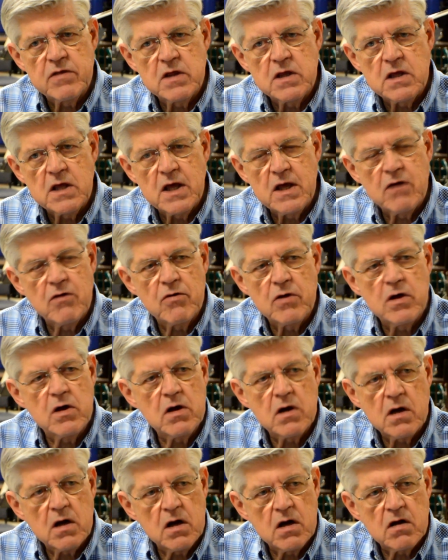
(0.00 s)
the area
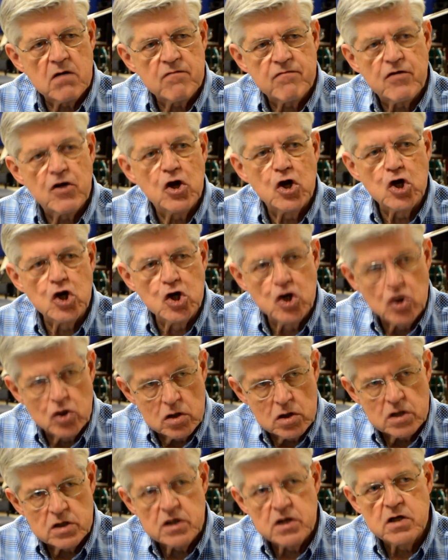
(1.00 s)
of
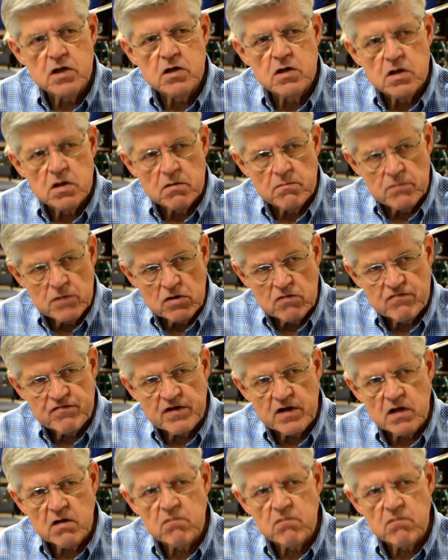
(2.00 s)
good music.